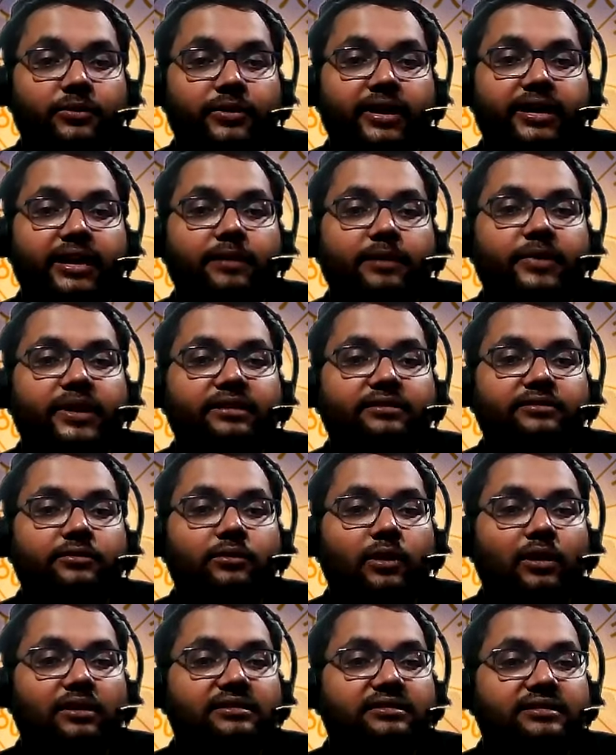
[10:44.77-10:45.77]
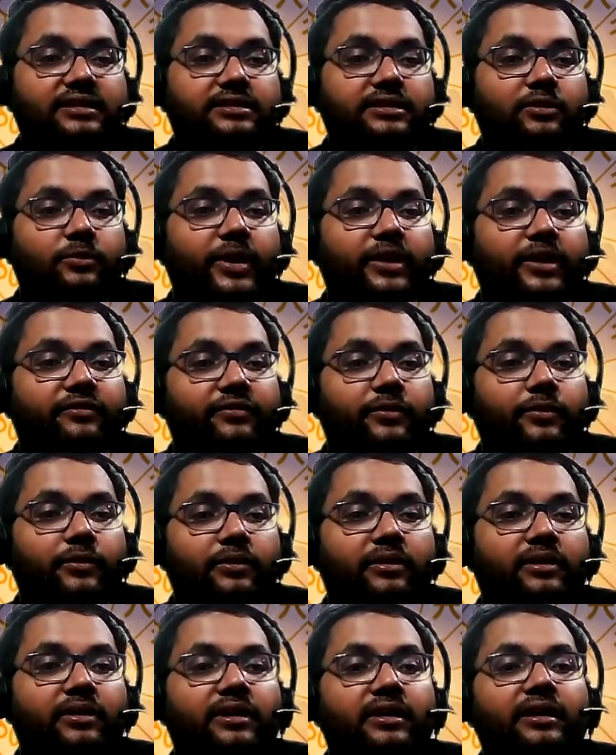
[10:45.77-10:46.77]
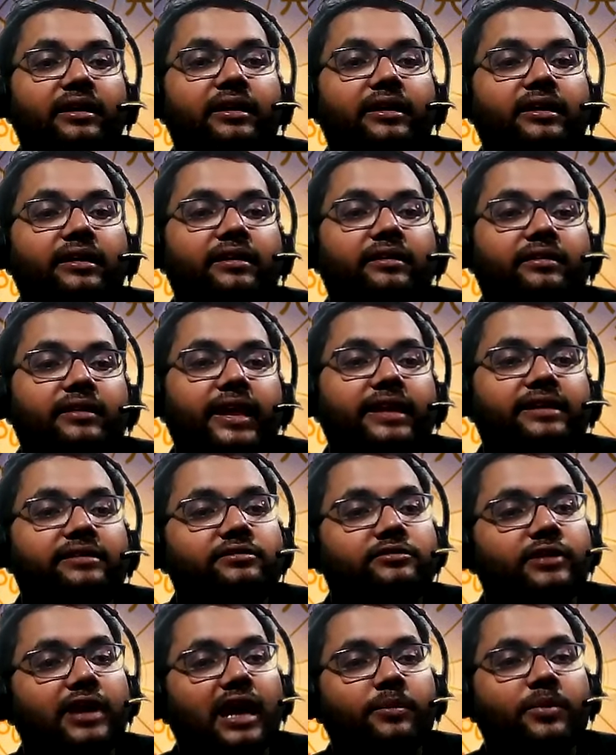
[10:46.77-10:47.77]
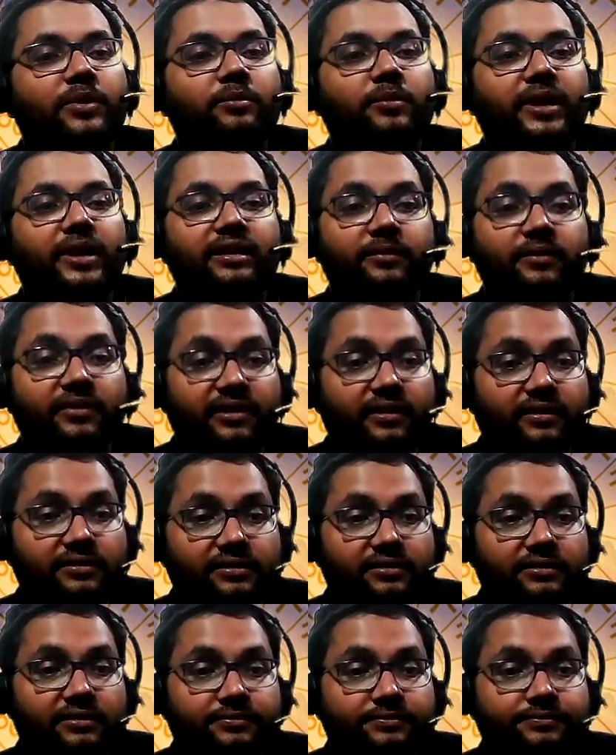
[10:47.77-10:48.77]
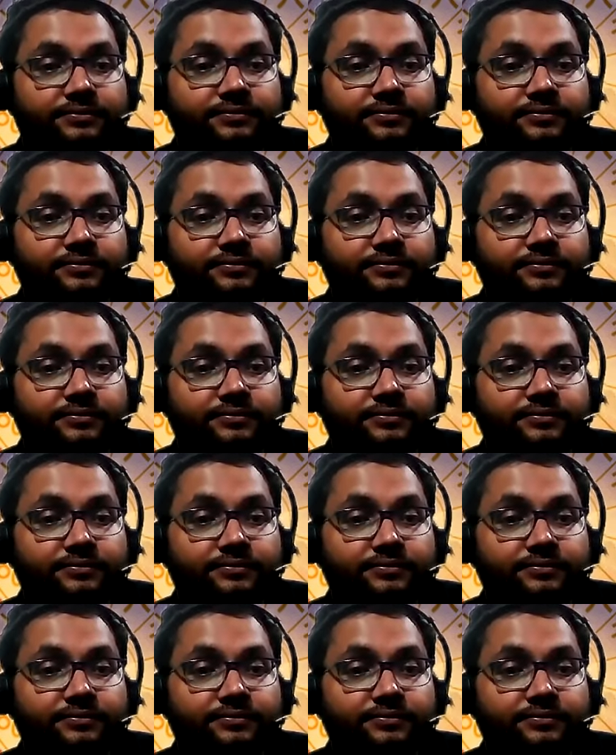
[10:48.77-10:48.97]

Okay, that means do not sit and wait for things to happen by themselves.